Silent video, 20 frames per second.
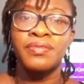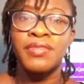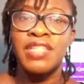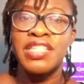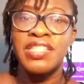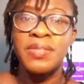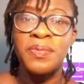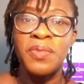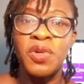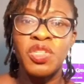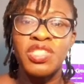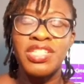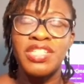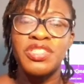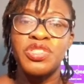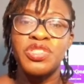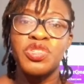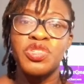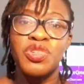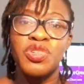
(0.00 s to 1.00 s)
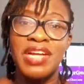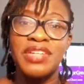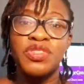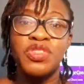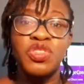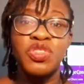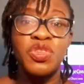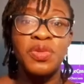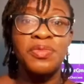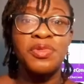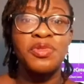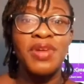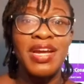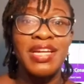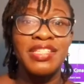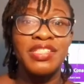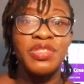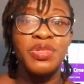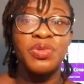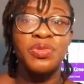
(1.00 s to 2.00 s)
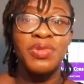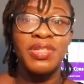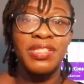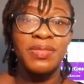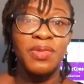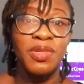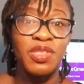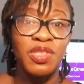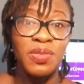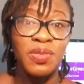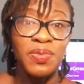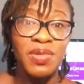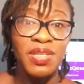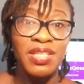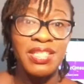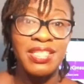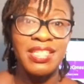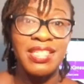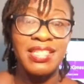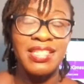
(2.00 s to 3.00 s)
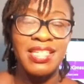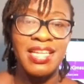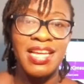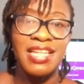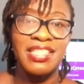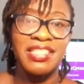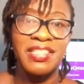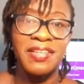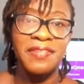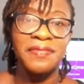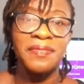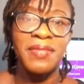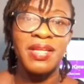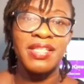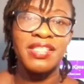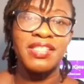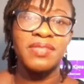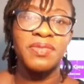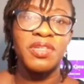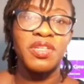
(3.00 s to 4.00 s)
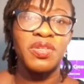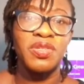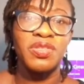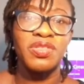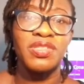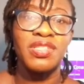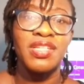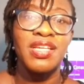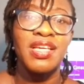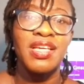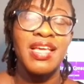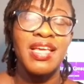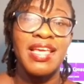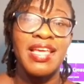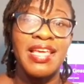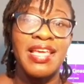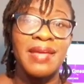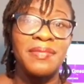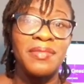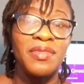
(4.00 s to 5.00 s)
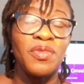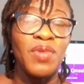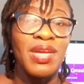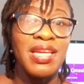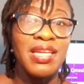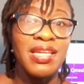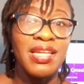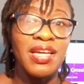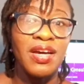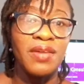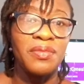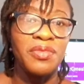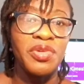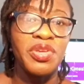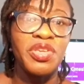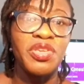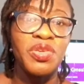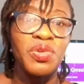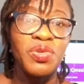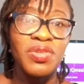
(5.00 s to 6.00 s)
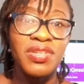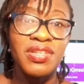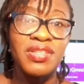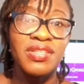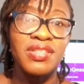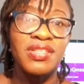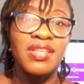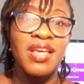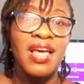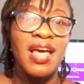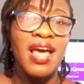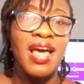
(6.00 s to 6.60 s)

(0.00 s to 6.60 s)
It's important you try to summarize your responsibilities and achievements, because you can, when recruiters